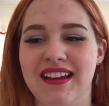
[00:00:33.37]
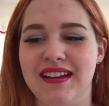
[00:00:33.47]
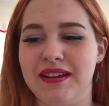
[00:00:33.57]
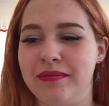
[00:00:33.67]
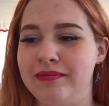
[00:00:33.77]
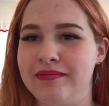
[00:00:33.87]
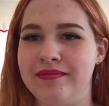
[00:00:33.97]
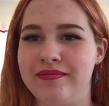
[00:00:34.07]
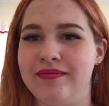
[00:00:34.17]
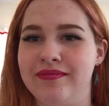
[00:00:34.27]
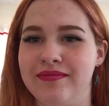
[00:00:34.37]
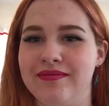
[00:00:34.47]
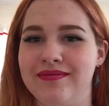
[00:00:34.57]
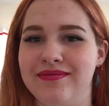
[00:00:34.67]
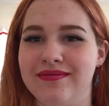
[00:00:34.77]
And
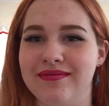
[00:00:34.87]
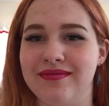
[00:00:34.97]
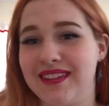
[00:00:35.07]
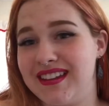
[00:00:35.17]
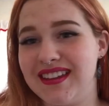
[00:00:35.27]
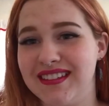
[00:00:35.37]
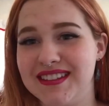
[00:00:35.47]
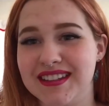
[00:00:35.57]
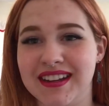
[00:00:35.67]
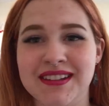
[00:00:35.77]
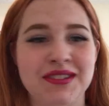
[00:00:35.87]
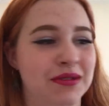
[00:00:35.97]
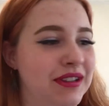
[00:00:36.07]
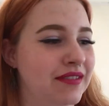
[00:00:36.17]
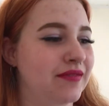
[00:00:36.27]
yeah, let's get
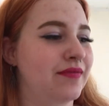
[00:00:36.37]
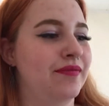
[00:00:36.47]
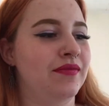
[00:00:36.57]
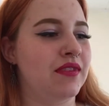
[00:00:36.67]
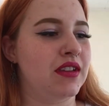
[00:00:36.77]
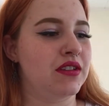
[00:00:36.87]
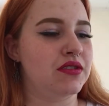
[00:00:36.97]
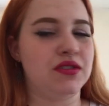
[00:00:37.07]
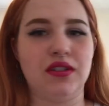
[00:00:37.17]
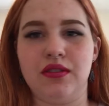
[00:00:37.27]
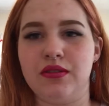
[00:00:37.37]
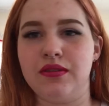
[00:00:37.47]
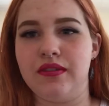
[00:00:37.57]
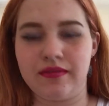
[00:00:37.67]
into it. So